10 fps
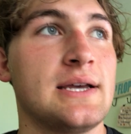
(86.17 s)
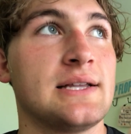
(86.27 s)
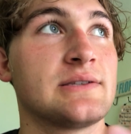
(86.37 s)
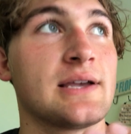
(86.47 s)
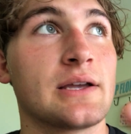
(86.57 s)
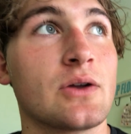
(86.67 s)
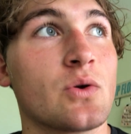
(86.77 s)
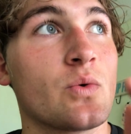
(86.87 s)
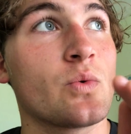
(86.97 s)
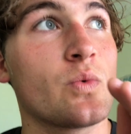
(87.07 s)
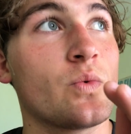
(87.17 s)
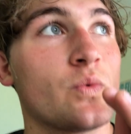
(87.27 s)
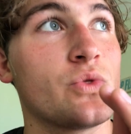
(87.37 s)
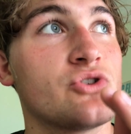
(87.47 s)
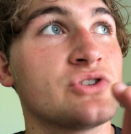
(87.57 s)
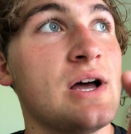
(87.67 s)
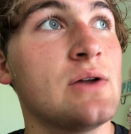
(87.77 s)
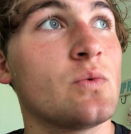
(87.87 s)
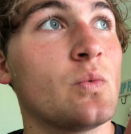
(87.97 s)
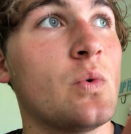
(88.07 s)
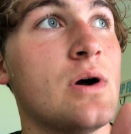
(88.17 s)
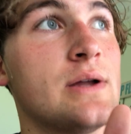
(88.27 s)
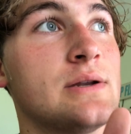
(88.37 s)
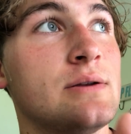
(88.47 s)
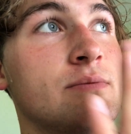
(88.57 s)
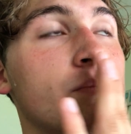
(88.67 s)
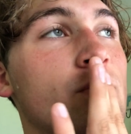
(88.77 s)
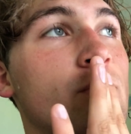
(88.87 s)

it's like there's not one